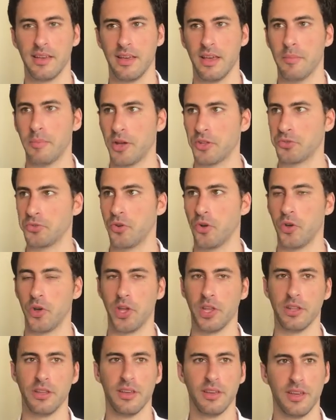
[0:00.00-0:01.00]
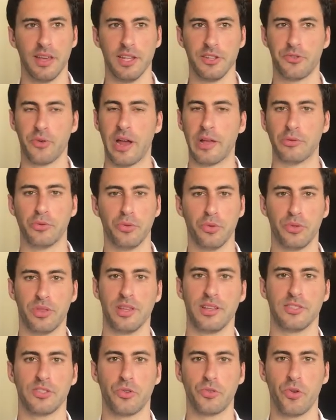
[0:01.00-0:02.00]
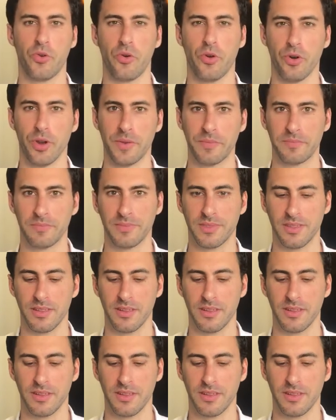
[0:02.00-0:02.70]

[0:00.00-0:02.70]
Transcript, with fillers: about going and trying to do things on your own.